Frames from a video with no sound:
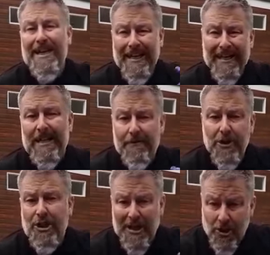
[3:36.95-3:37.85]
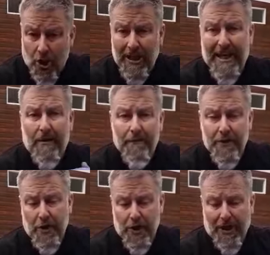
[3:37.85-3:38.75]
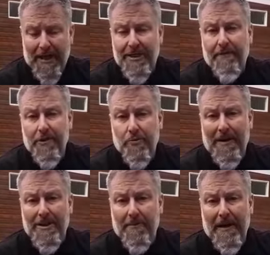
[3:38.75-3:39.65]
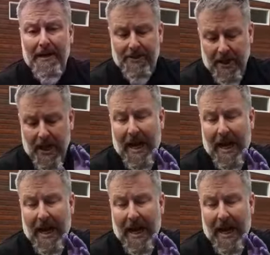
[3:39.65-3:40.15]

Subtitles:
leave the jets on again for circulating for 20 minutes,